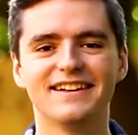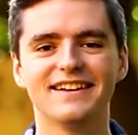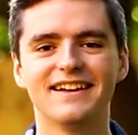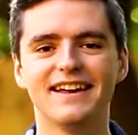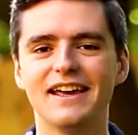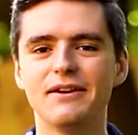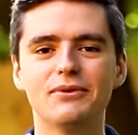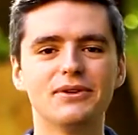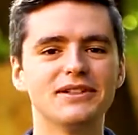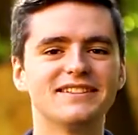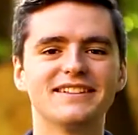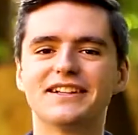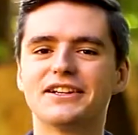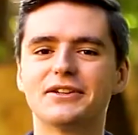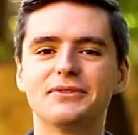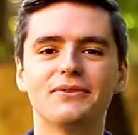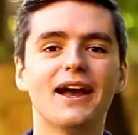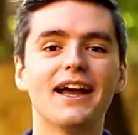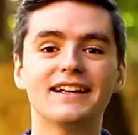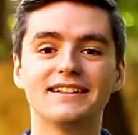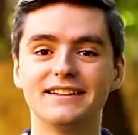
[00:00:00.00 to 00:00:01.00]
He wasn't
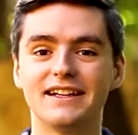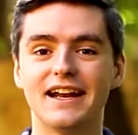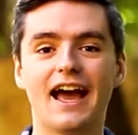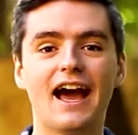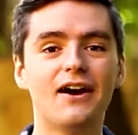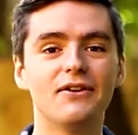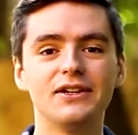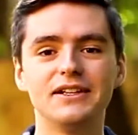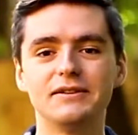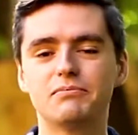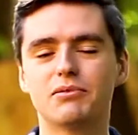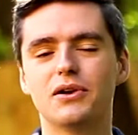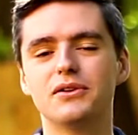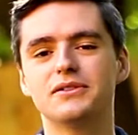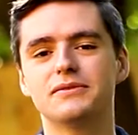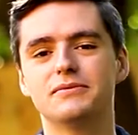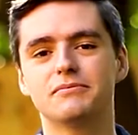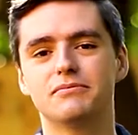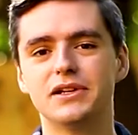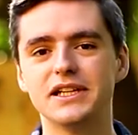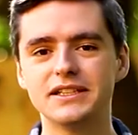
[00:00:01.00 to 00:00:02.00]
correct in how he
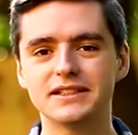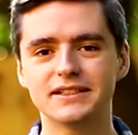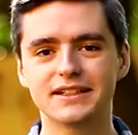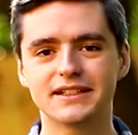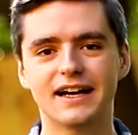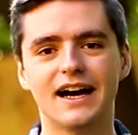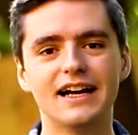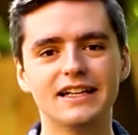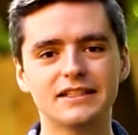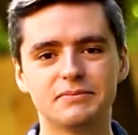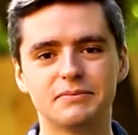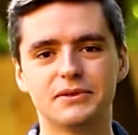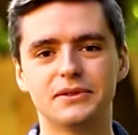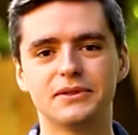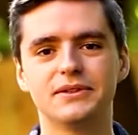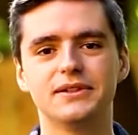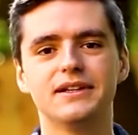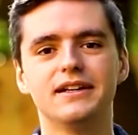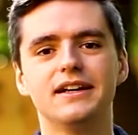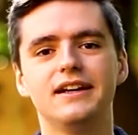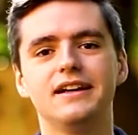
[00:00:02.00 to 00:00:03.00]
preached the
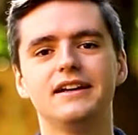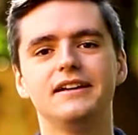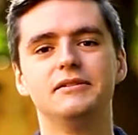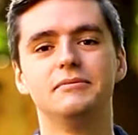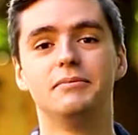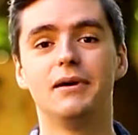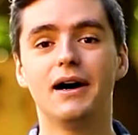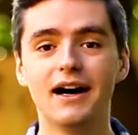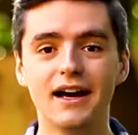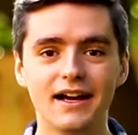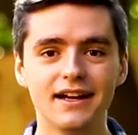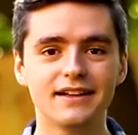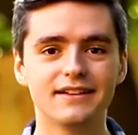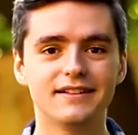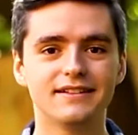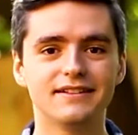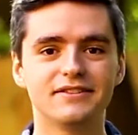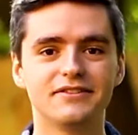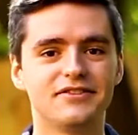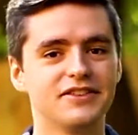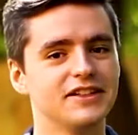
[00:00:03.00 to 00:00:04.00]
gospel, but
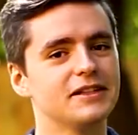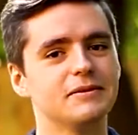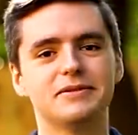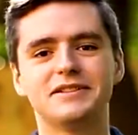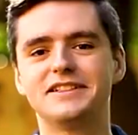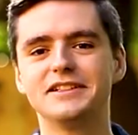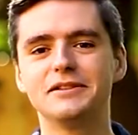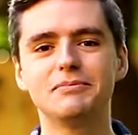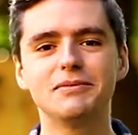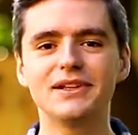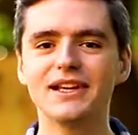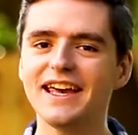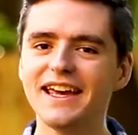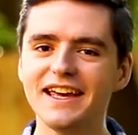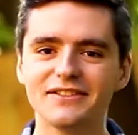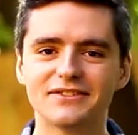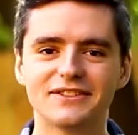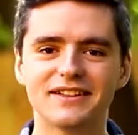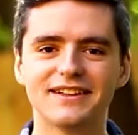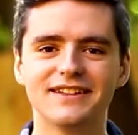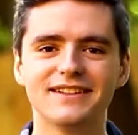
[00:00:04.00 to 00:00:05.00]
Philip still
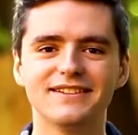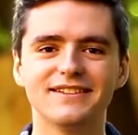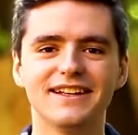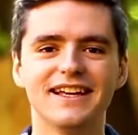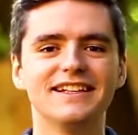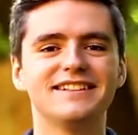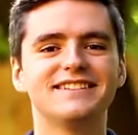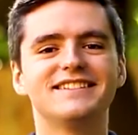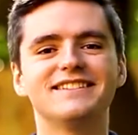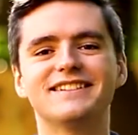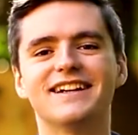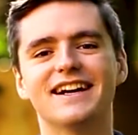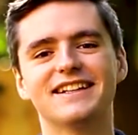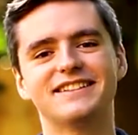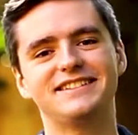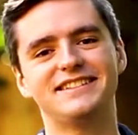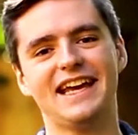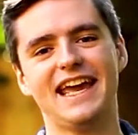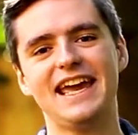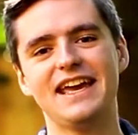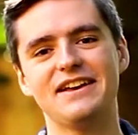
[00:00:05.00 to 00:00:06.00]
believed. He still got
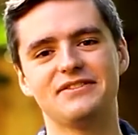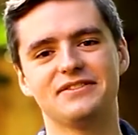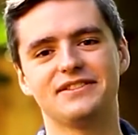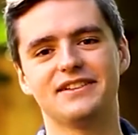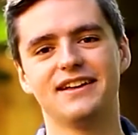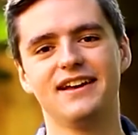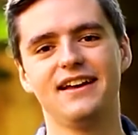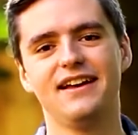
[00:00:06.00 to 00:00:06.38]
saved.